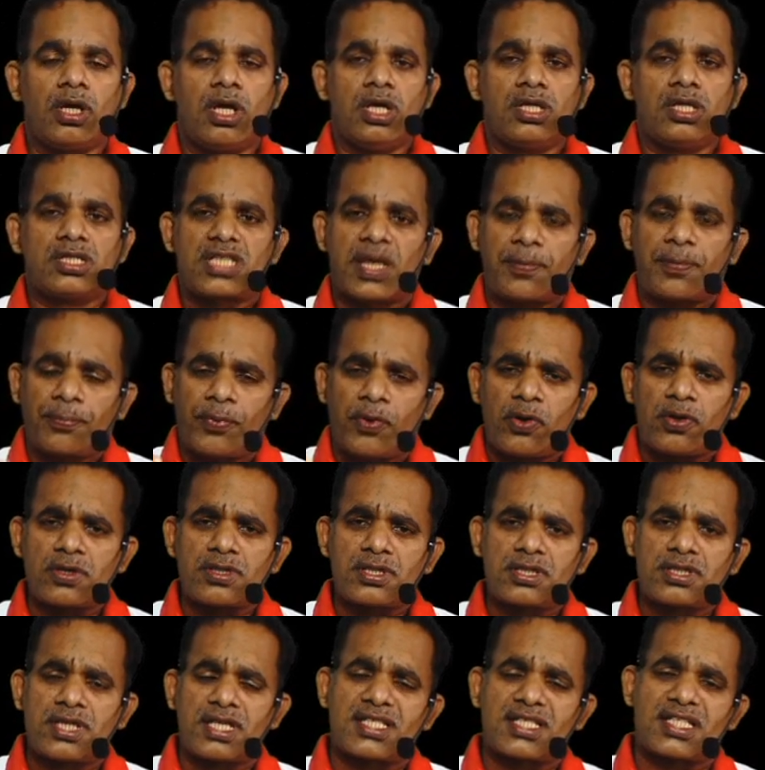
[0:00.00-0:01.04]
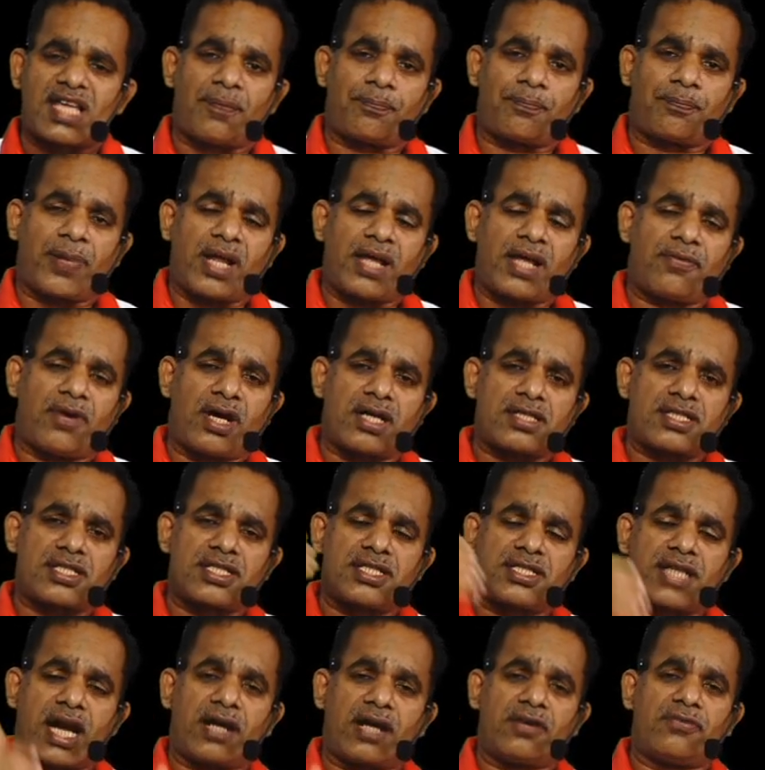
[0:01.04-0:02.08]
Suppose the supply was
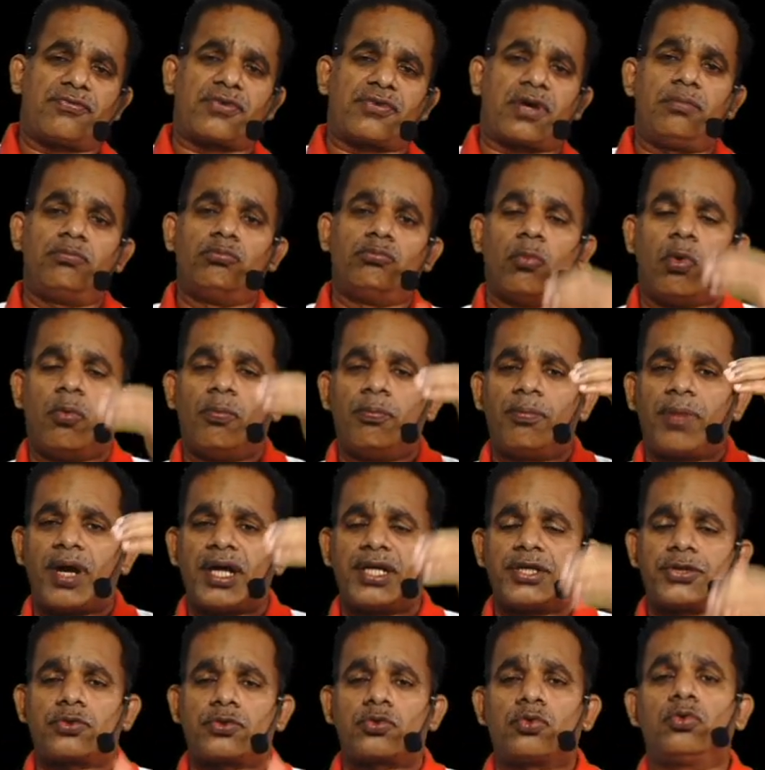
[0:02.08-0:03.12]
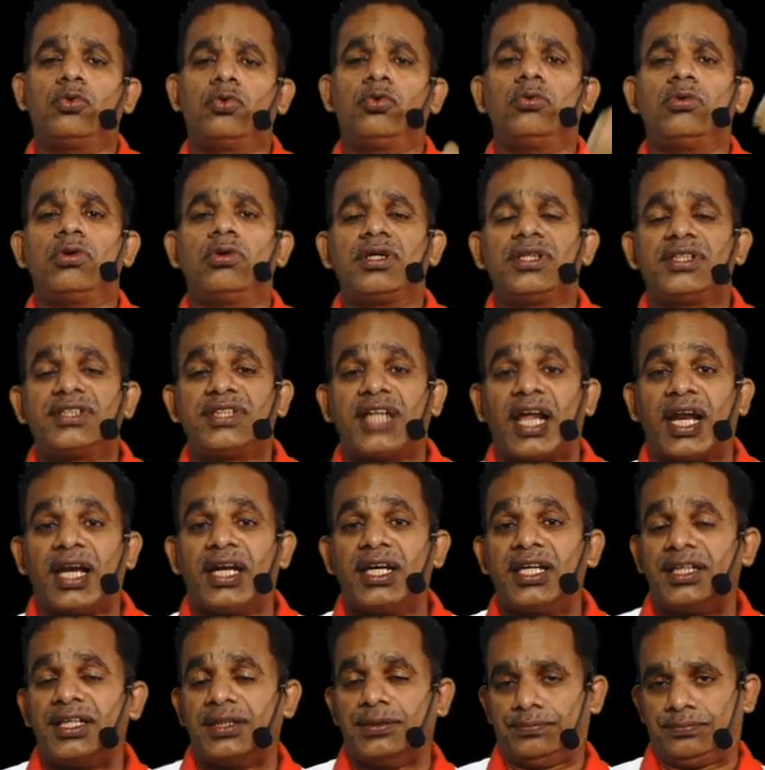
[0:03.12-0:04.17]
done from Mumbai to
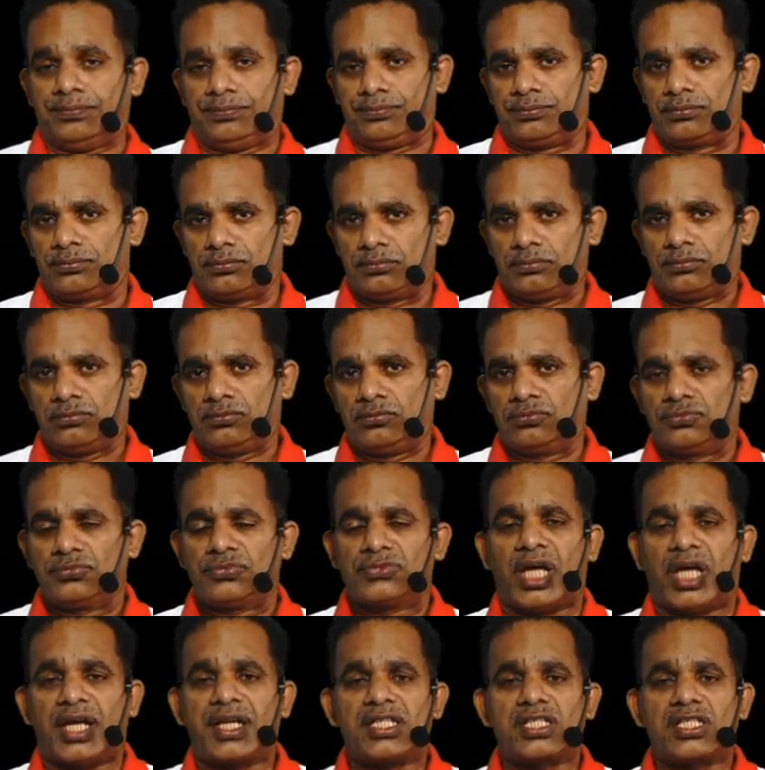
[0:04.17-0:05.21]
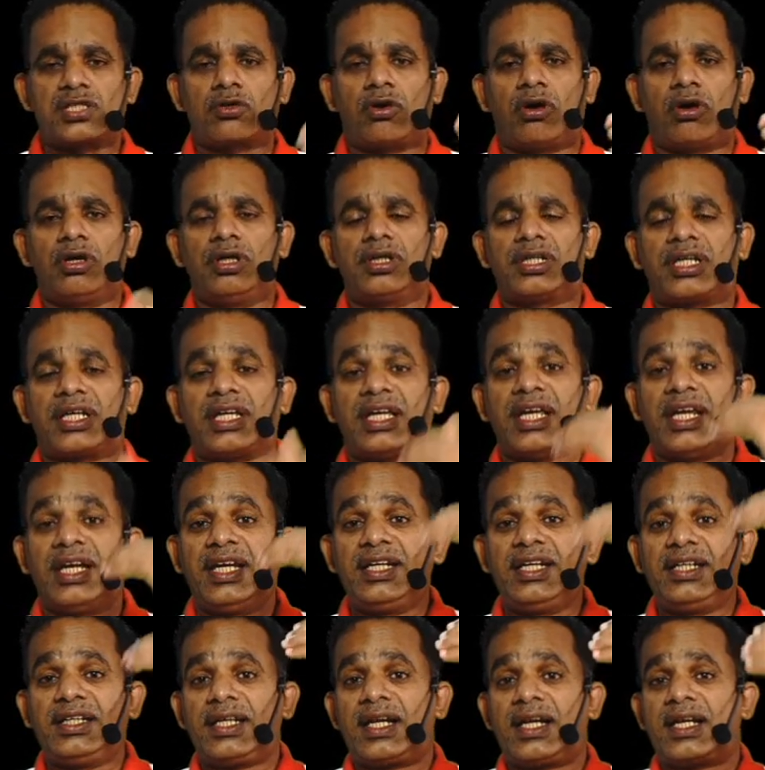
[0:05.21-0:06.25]
Delhi, that is called
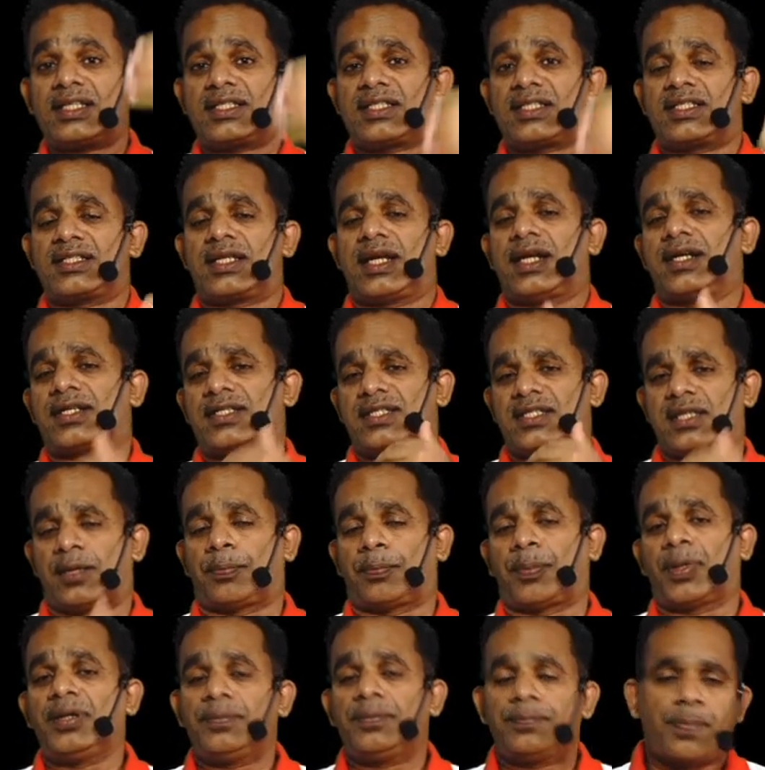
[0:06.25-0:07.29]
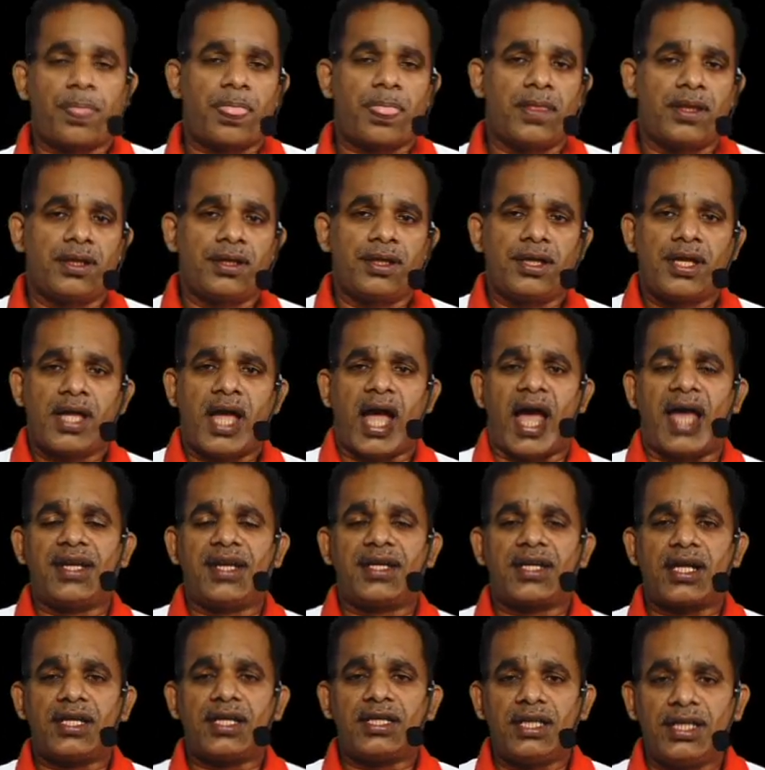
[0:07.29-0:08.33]
interstate supply, and
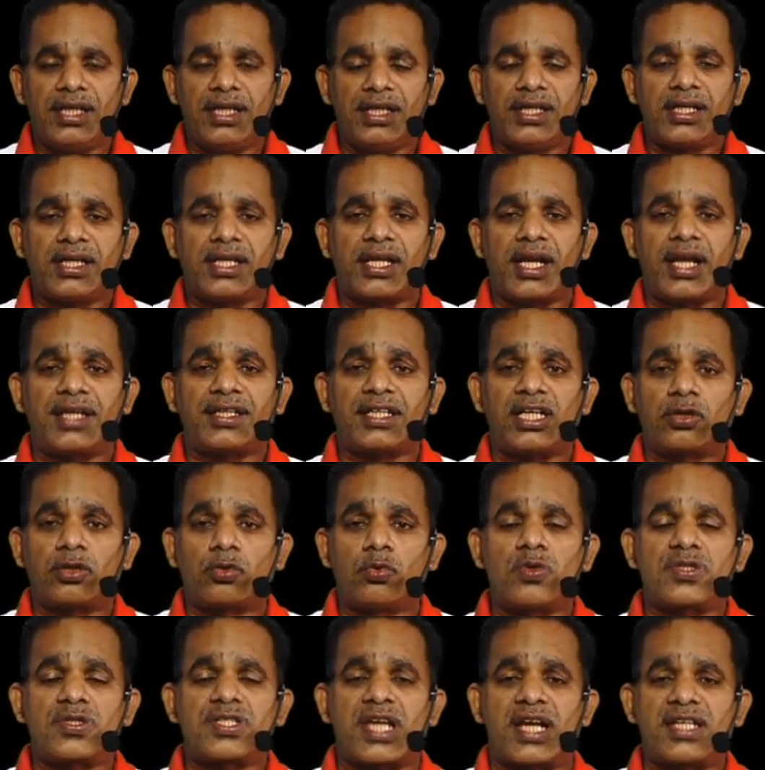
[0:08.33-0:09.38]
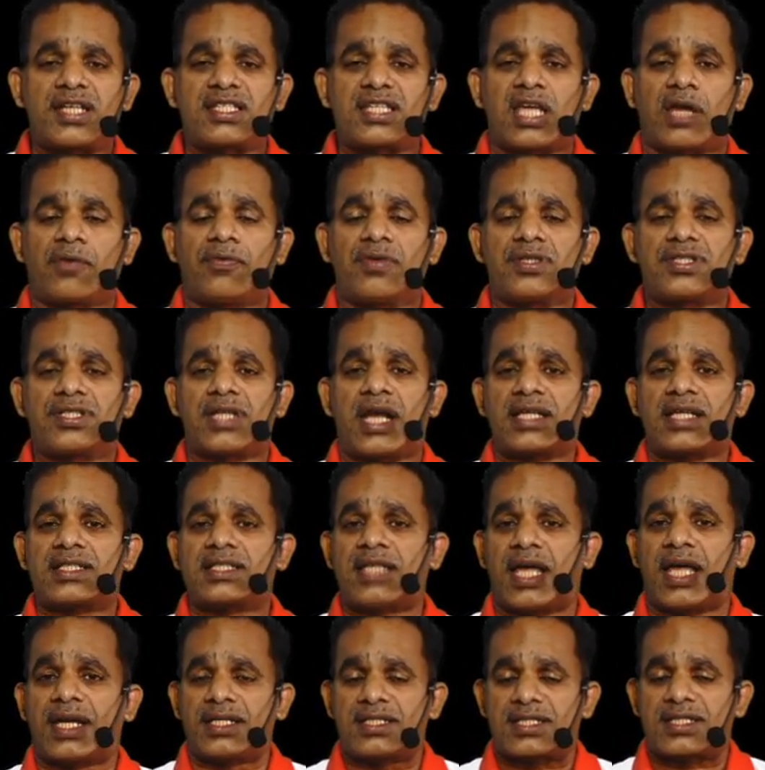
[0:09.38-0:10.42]
integrated goods and service tax,
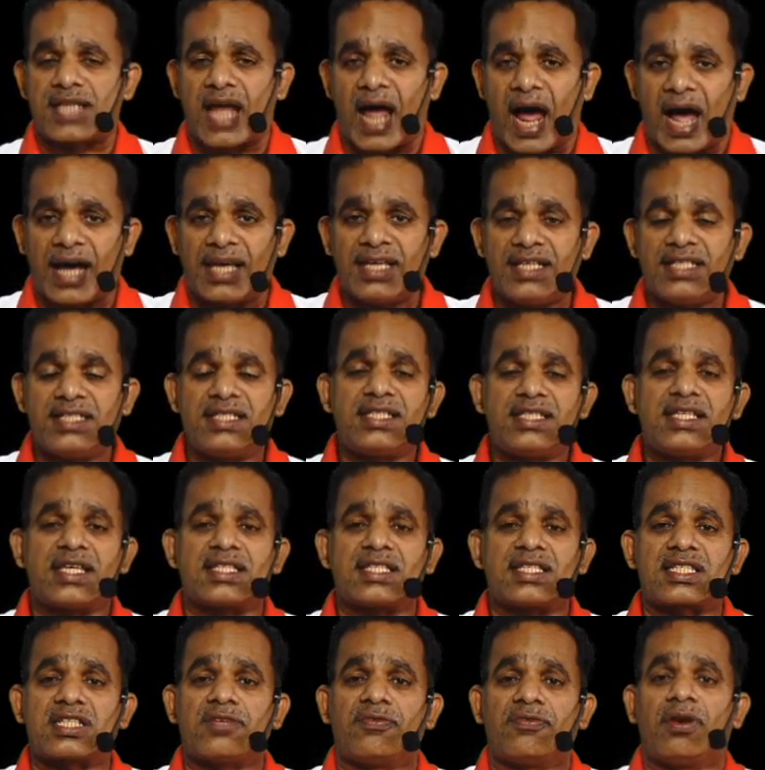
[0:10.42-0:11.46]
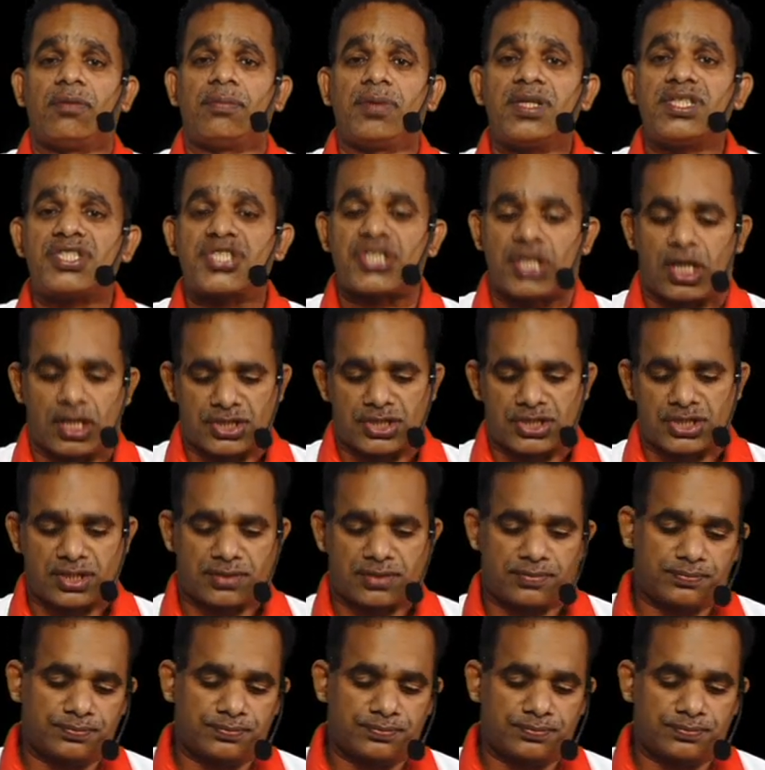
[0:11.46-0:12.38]
that is IGST, will be charged.